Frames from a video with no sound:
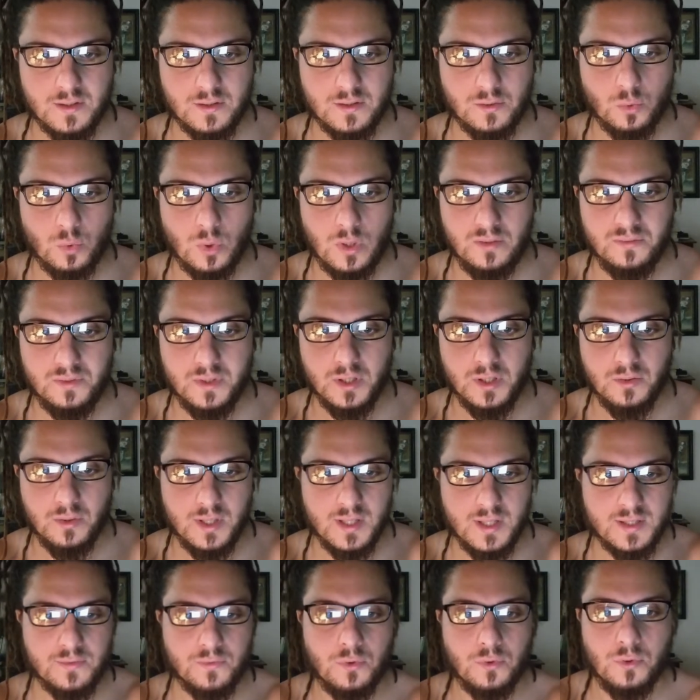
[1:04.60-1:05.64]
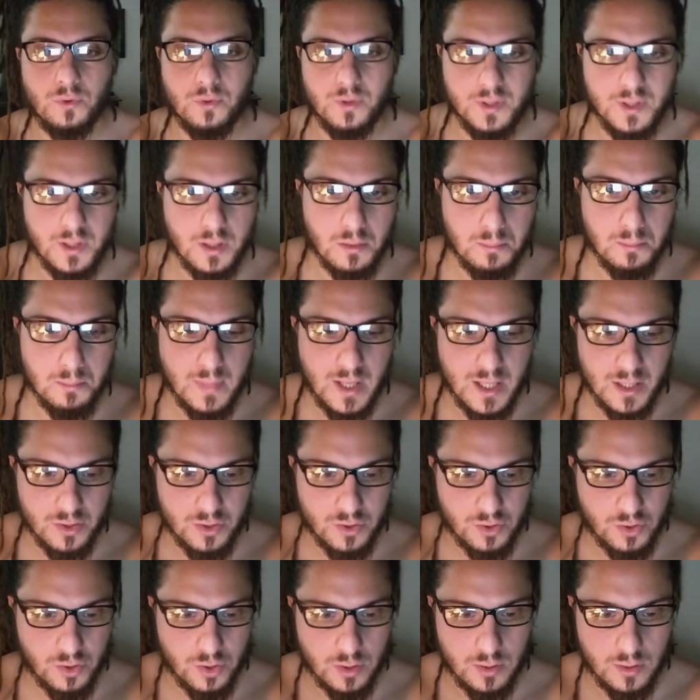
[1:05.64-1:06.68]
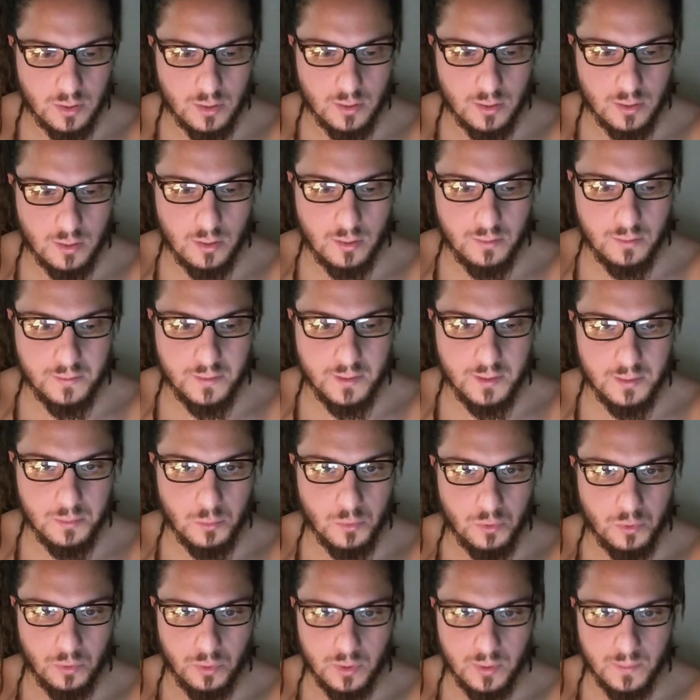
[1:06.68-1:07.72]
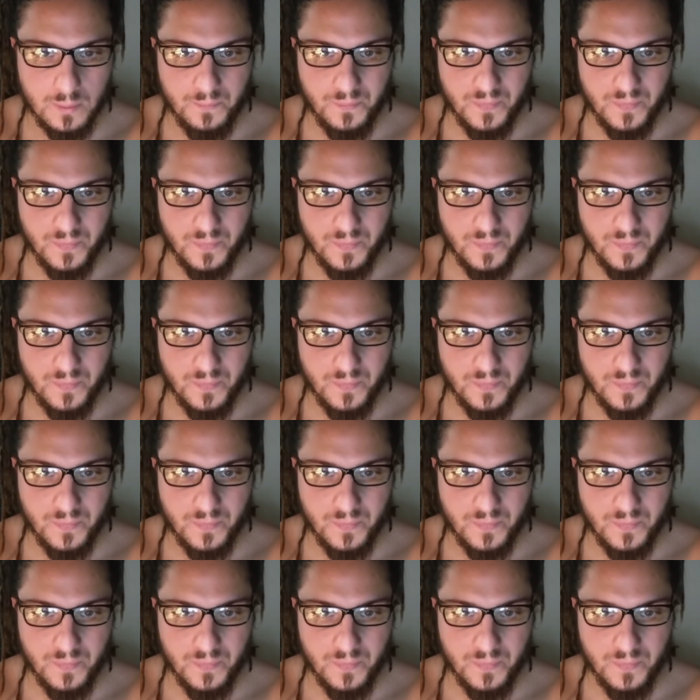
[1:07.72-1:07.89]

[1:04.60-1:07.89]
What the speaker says: 12 degrees for the combustion of the moon.